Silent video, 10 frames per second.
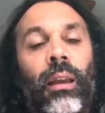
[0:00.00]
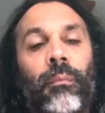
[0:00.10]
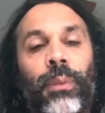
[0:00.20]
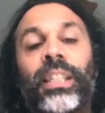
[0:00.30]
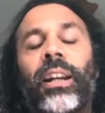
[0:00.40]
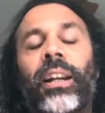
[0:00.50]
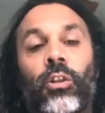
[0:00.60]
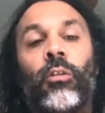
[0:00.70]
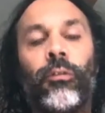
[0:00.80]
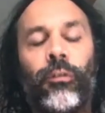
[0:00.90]
potential
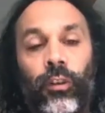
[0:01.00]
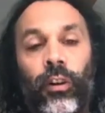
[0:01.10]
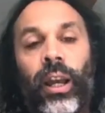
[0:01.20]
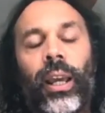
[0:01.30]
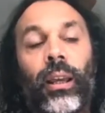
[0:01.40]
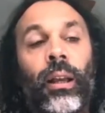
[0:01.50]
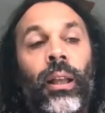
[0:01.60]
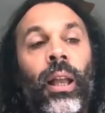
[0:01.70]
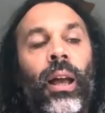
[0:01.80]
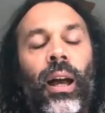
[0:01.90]
for a
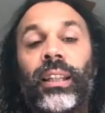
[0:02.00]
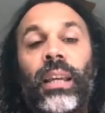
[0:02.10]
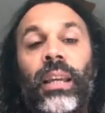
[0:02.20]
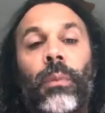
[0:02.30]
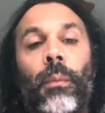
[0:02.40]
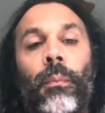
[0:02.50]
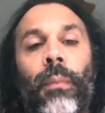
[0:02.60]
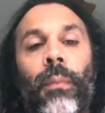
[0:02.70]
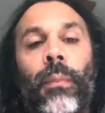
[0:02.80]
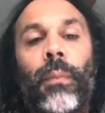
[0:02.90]
deeper
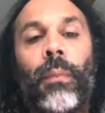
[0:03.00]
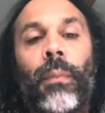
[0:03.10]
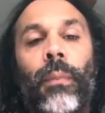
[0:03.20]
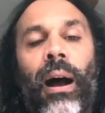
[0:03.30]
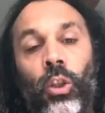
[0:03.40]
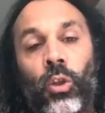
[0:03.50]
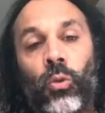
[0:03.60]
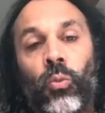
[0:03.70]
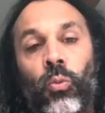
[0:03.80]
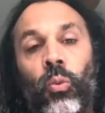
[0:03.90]
marriage
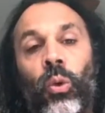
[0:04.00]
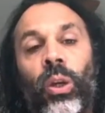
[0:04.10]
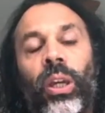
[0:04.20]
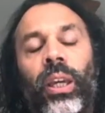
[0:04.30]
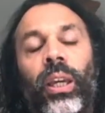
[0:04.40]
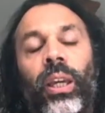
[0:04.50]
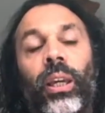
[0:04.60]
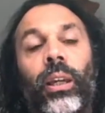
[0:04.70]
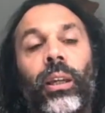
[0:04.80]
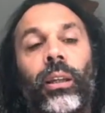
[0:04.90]
between